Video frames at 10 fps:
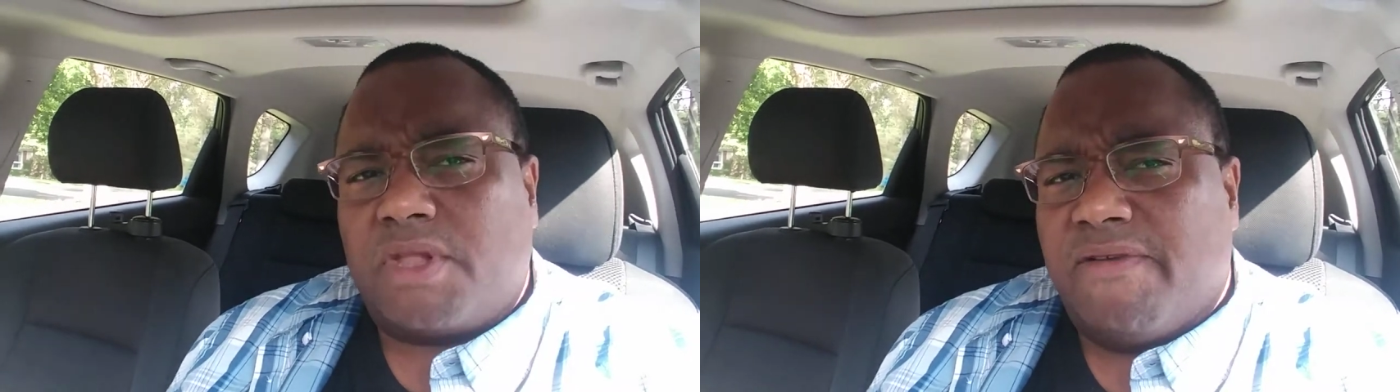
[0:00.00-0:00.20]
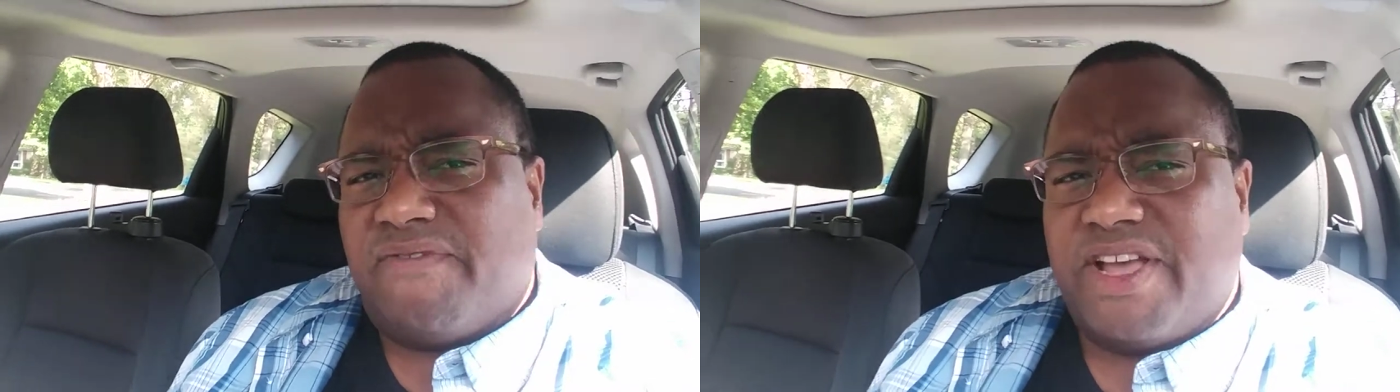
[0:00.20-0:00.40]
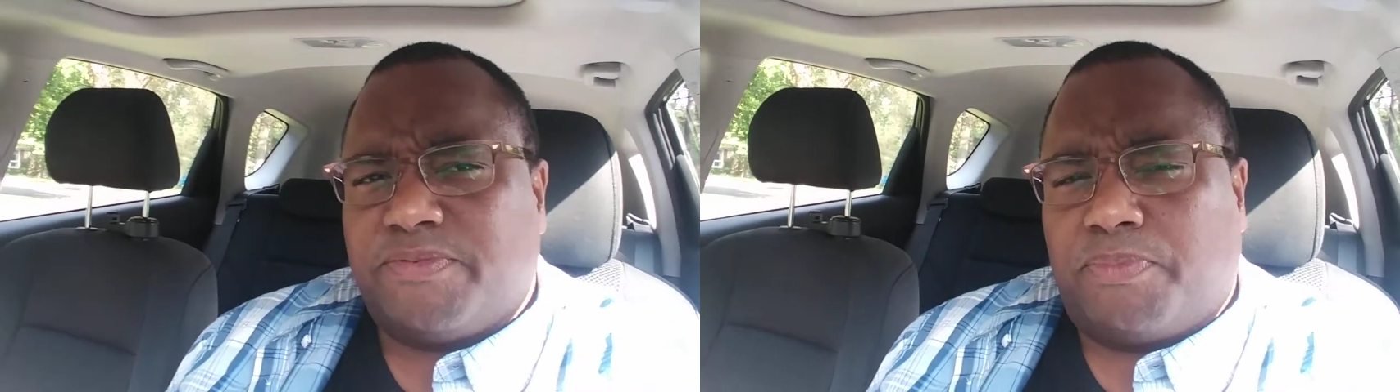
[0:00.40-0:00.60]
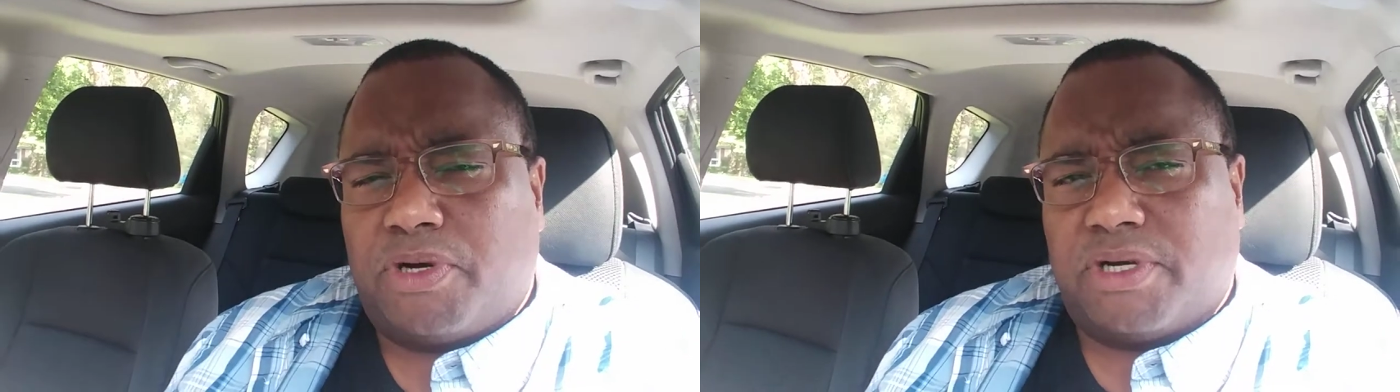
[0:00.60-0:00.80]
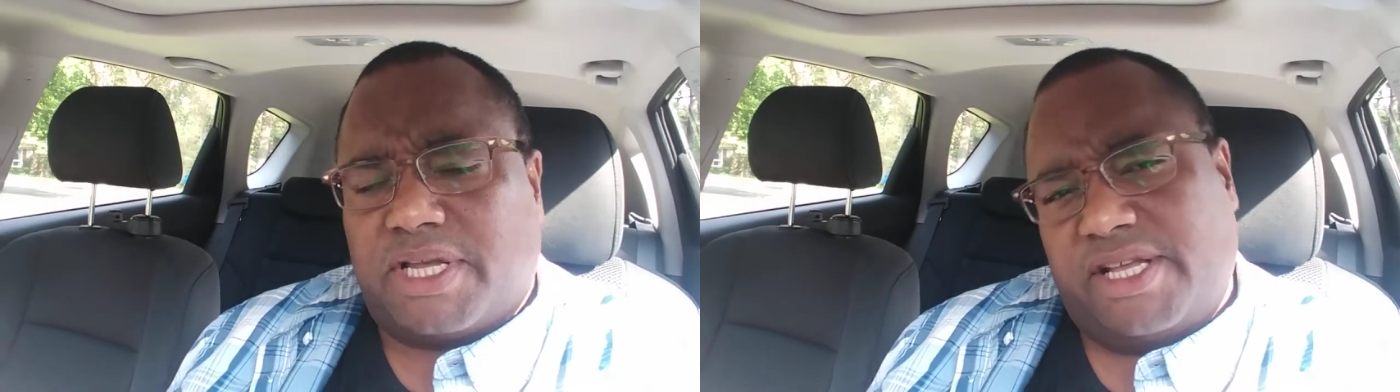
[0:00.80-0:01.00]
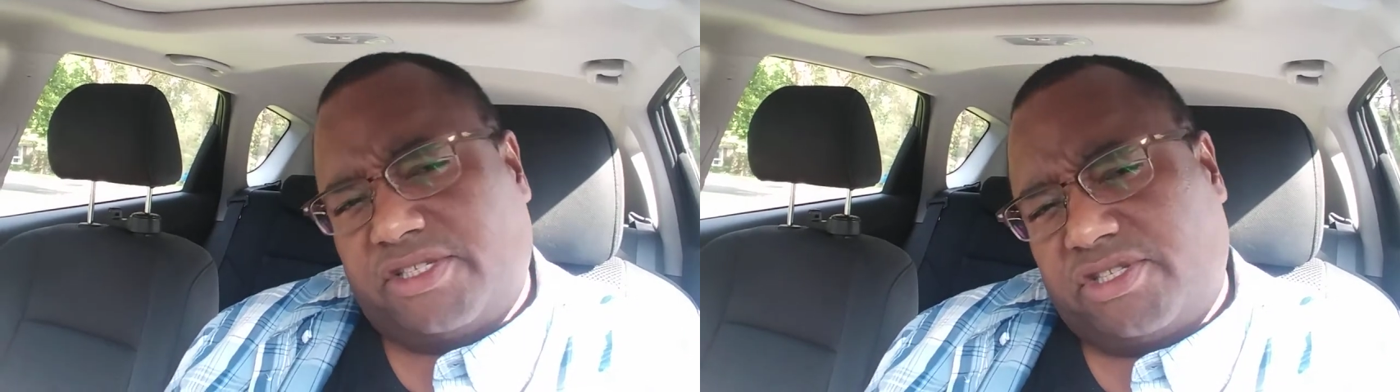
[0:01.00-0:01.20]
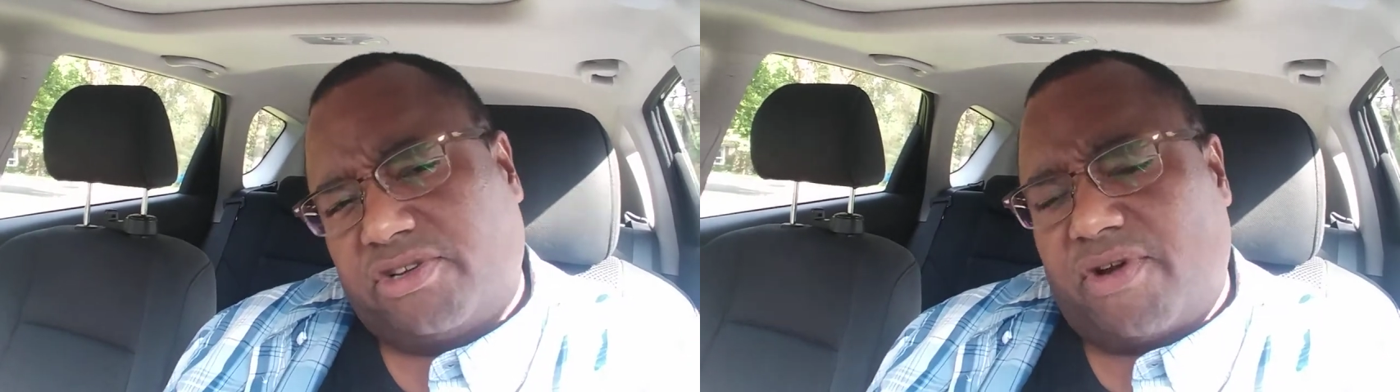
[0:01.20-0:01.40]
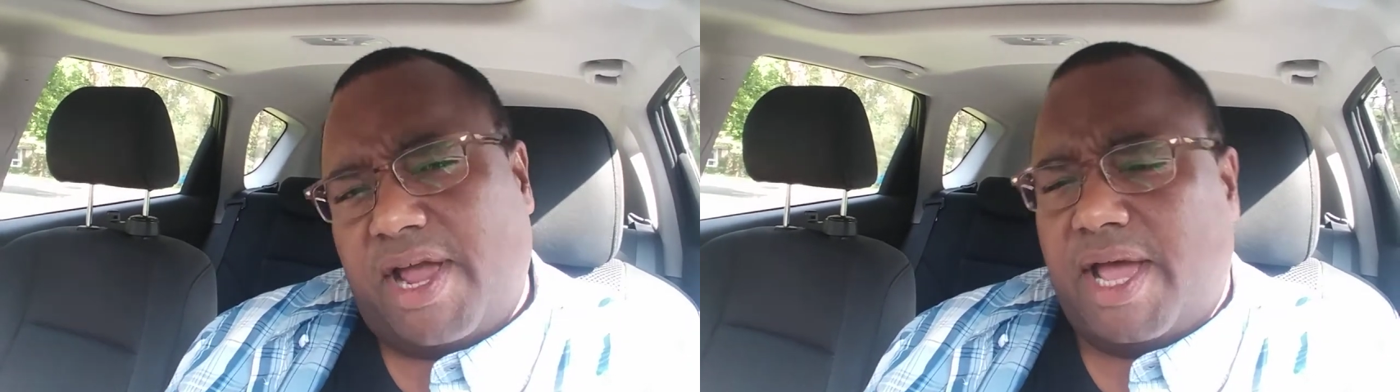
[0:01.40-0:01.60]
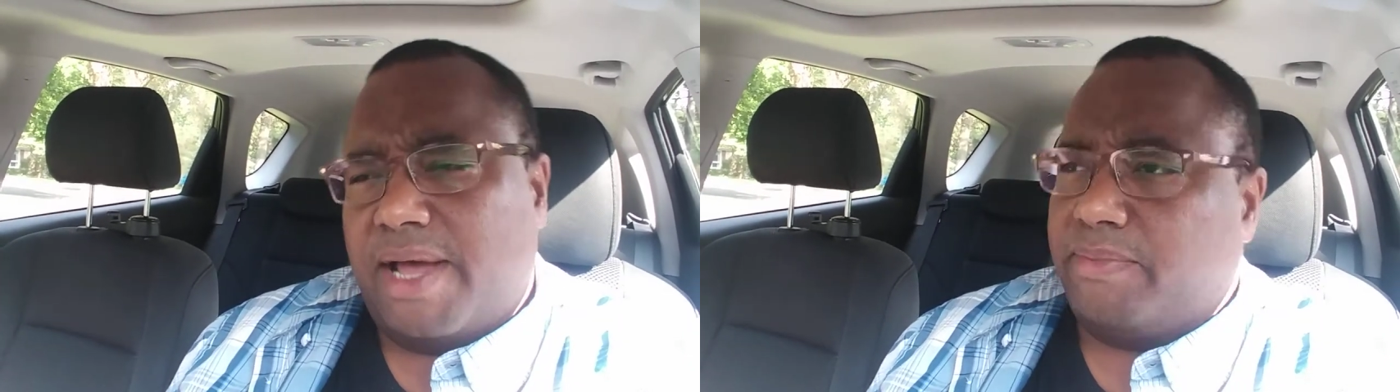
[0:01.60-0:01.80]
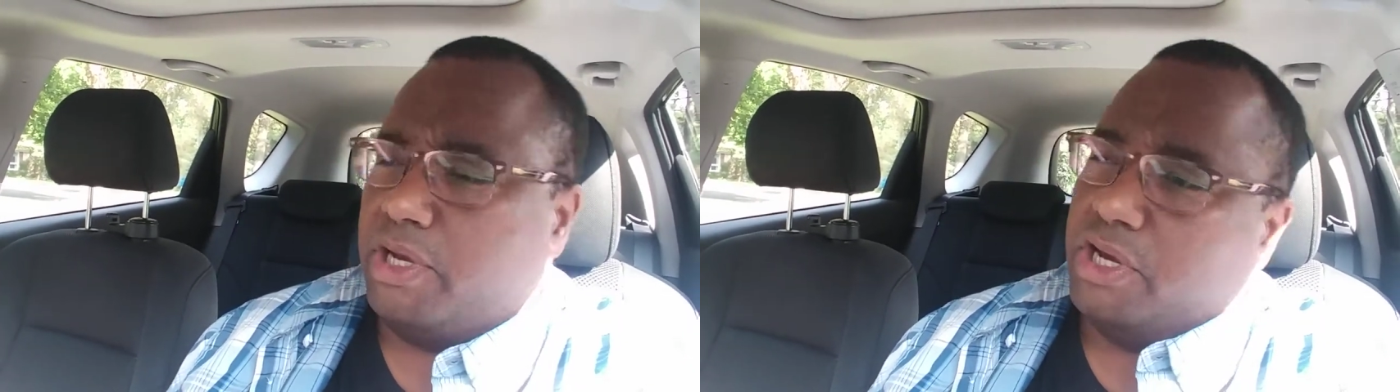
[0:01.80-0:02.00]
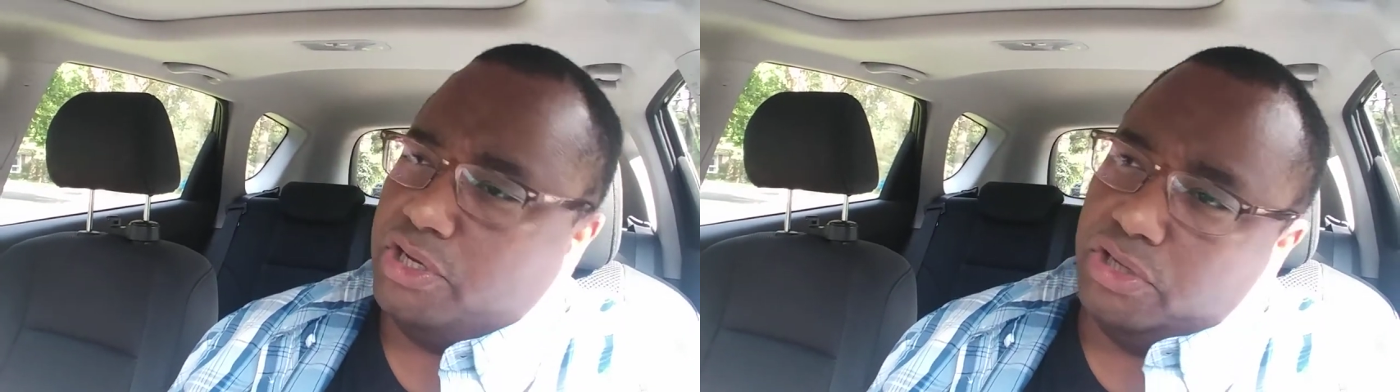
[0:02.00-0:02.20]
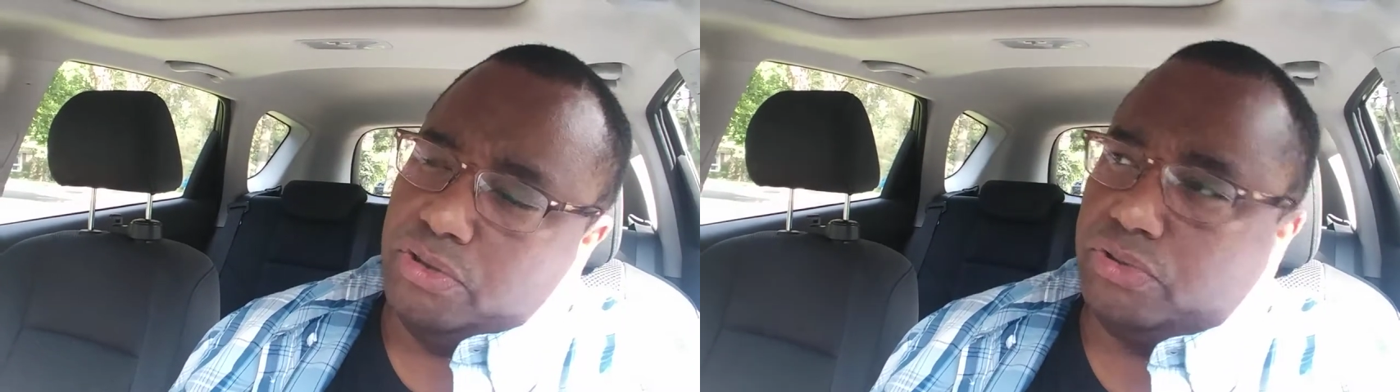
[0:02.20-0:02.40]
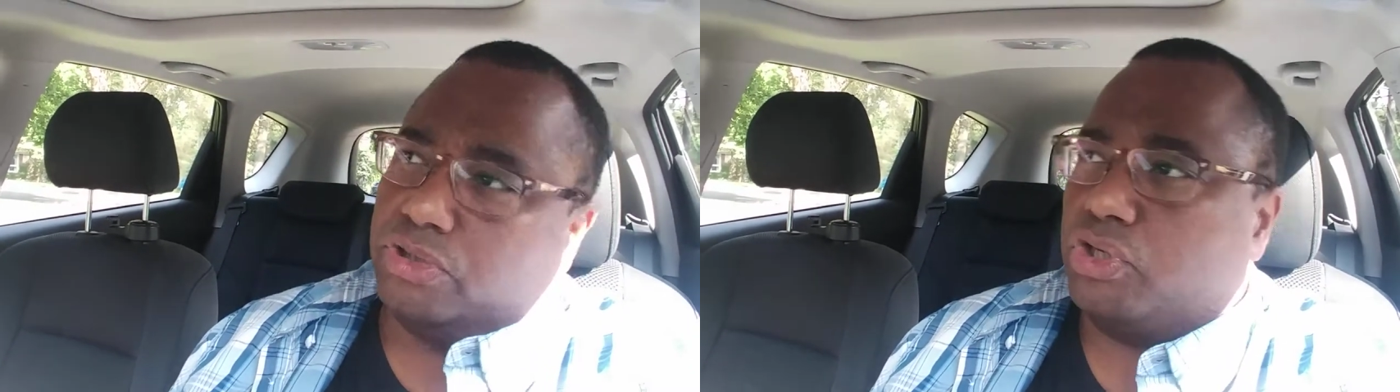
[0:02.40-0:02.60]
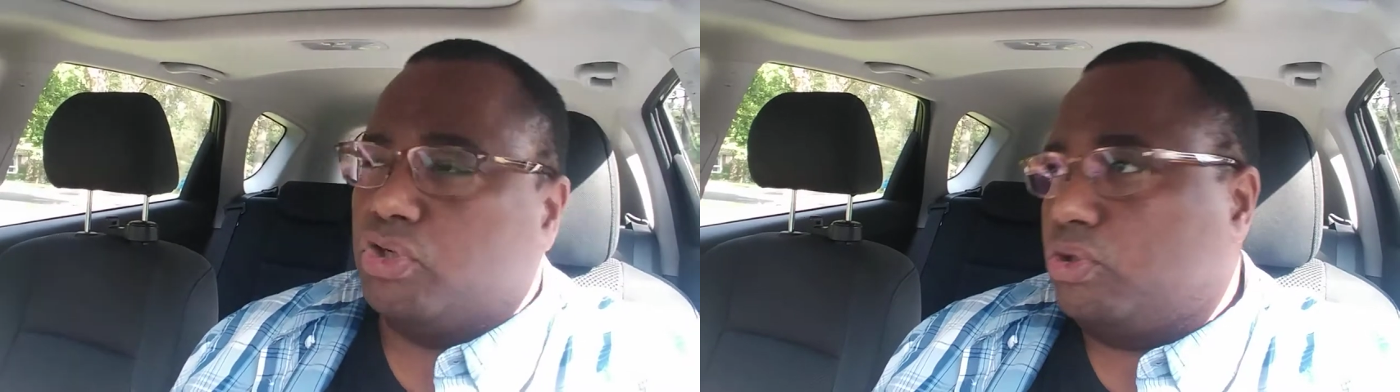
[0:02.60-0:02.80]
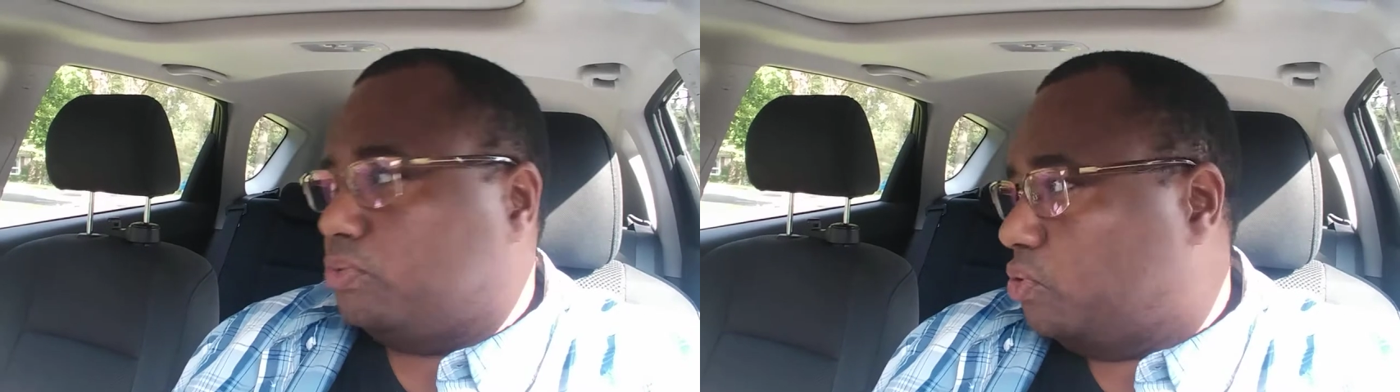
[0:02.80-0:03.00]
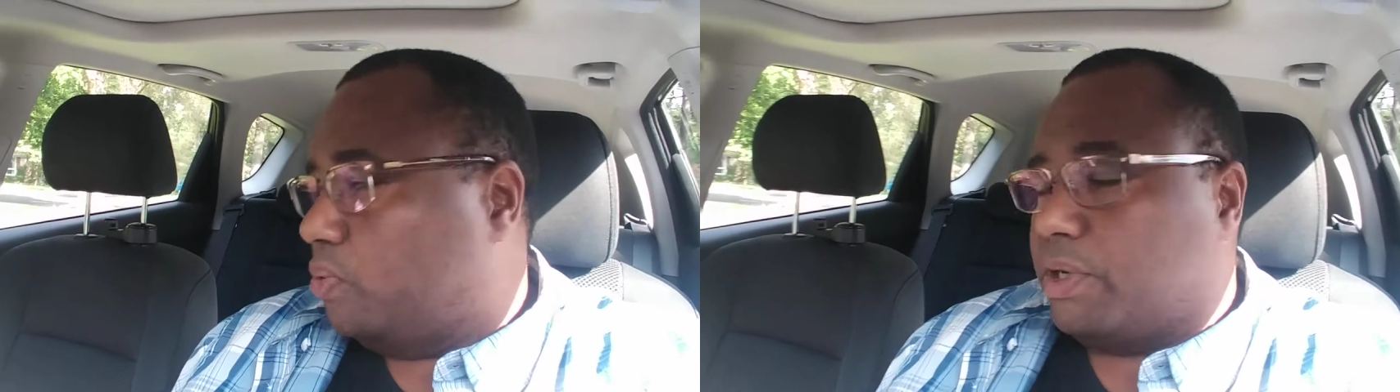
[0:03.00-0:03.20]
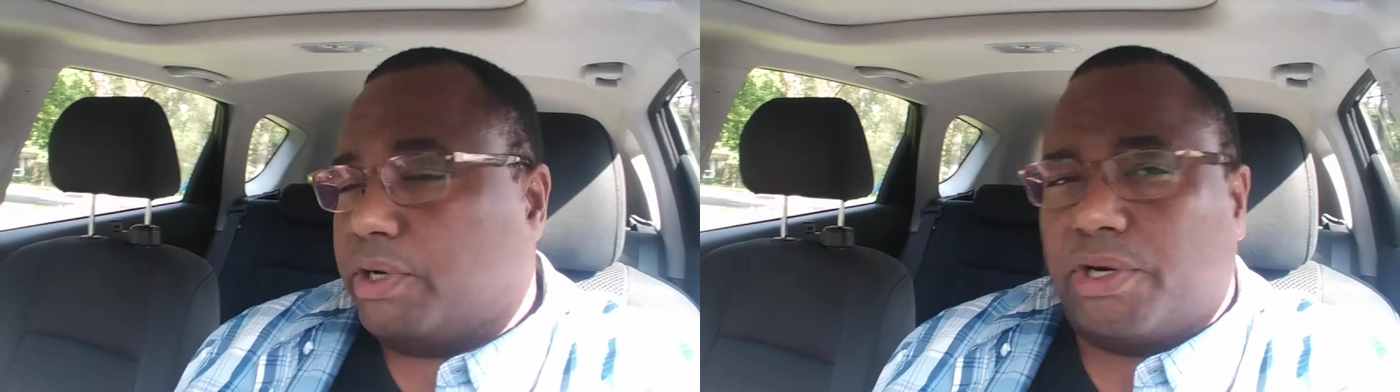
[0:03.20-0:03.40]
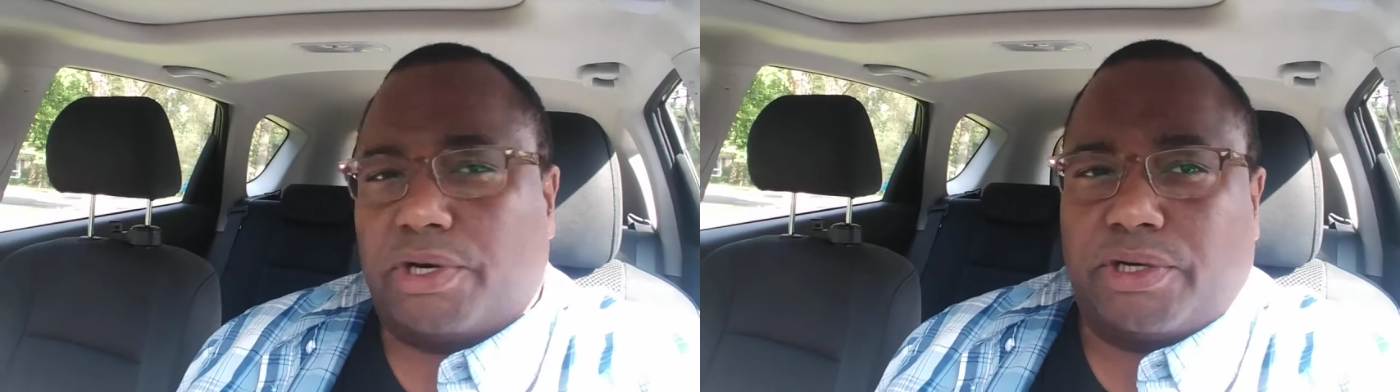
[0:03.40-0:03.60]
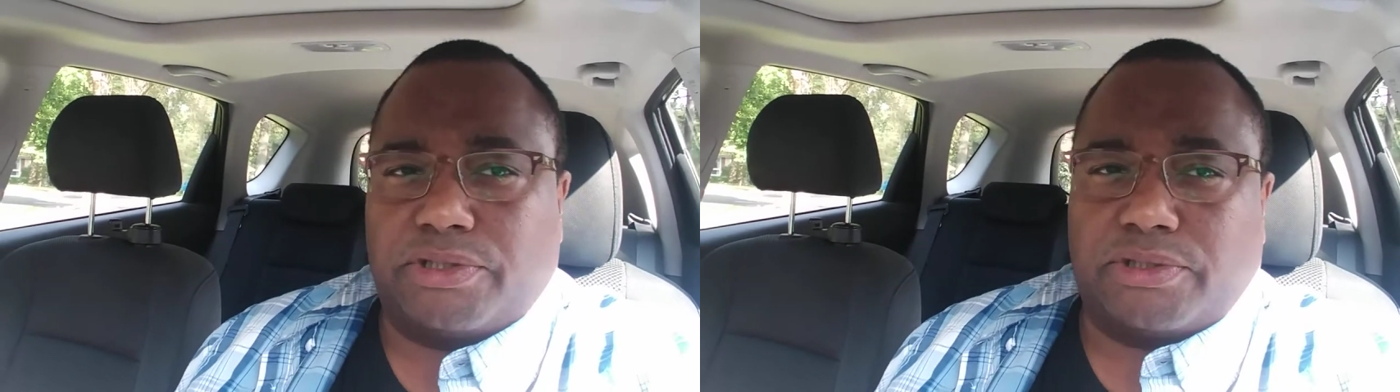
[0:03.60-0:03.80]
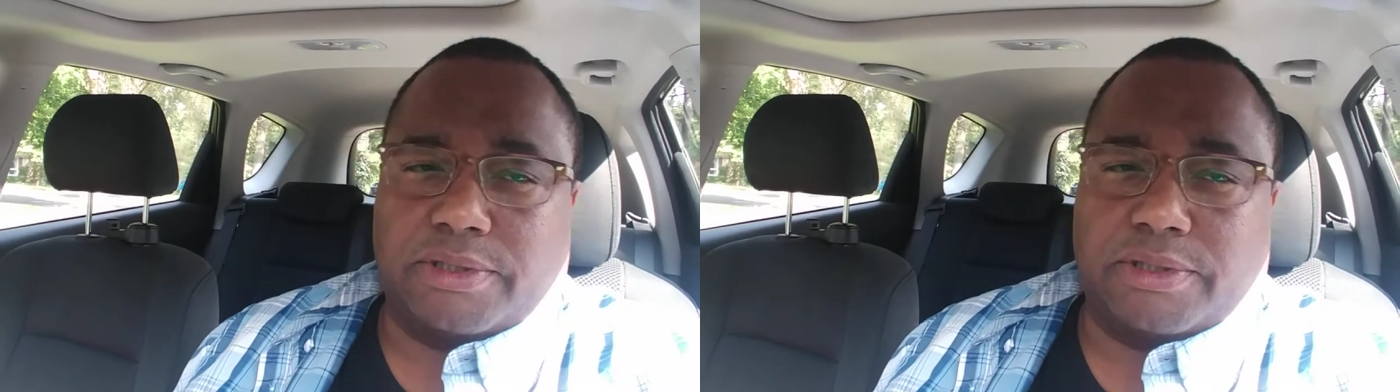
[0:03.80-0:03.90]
Facebook, Instagram, YouTube, Twitter,